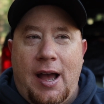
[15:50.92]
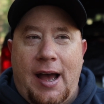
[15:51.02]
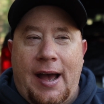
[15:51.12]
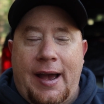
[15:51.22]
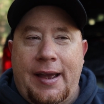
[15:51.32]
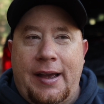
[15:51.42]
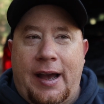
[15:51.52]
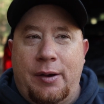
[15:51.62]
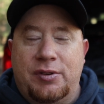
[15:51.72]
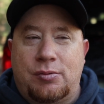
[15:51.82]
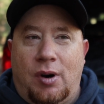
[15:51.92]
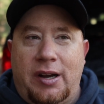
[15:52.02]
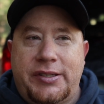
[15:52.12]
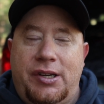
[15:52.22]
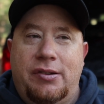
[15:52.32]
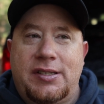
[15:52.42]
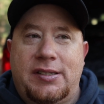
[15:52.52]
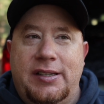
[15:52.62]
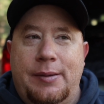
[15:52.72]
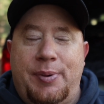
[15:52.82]
I was rock solid
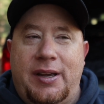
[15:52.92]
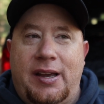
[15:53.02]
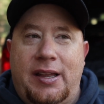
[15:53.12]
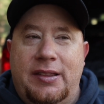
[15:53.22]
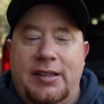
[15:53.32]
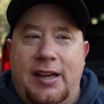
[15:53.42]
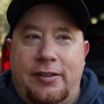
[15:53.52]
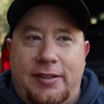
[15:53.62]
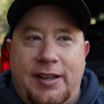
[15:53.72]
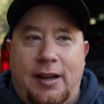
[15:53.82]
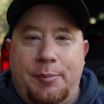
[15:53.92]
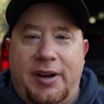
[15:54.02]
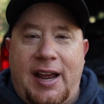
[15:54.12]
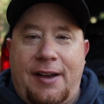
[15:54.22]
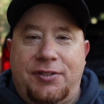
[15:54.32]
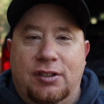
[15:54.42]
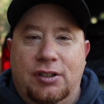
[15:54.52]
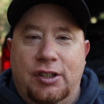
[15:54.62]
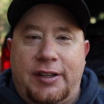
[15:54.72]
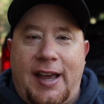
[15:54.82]
sleeping, and the other thing I'm gonna have to
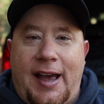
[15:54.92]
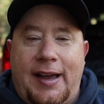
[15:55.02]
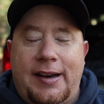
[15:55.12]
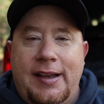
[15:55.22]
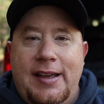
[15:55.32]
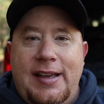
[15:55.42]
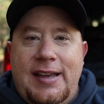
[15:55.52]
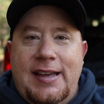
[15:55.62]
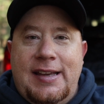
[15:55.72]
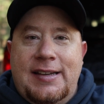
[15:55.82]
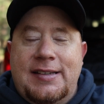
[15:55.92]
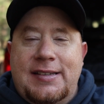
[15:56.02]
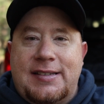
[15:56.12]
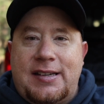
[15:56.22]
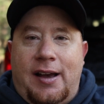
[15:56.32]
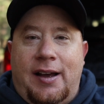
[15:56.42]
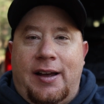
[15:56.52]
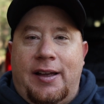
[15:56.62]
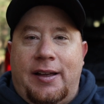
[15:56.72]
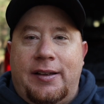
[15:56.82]
look at is
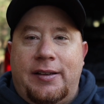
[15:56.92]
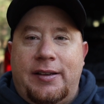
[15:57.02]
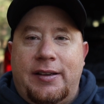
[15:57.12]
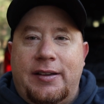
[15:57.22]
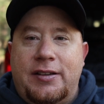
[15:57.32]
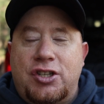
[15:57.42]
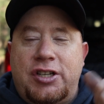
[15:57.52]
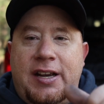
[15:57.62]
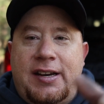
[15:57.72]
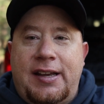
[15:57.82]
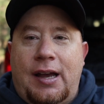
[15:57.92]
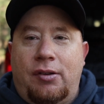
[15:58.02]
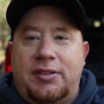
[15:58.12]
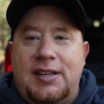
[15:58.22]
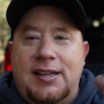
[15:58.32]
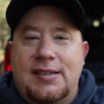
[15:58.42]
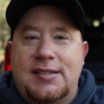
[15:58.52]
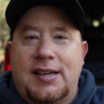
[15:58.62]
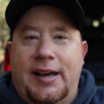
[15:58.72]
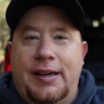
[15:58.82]
shading out the
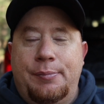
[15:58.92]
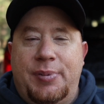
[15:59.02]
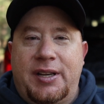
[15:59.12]
inside,